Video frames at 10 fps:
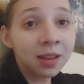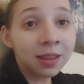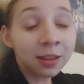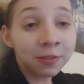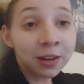
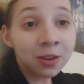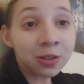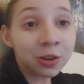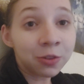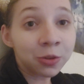Now the video
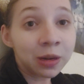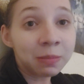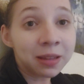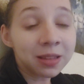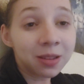is over 20
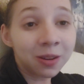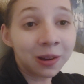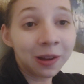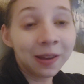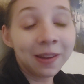minutes
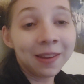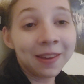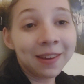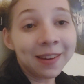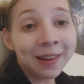long.
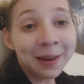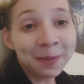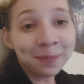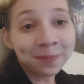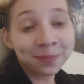
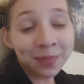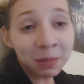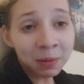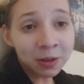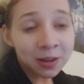Tell
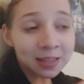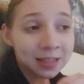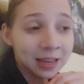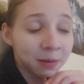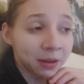me what you guys
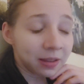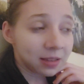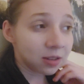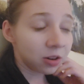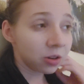think about
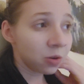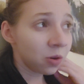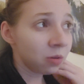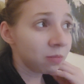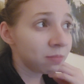this
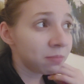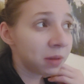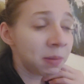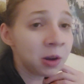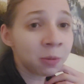article.
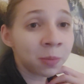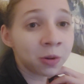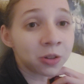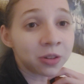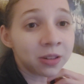Maybe you're
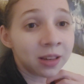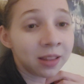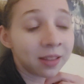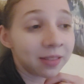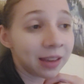bored to
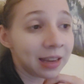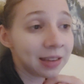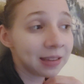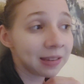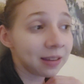death and
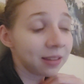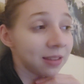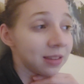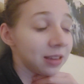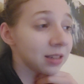hate
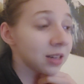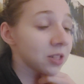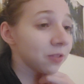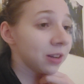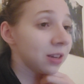these
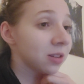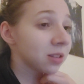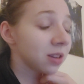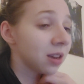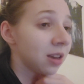kinds of videos.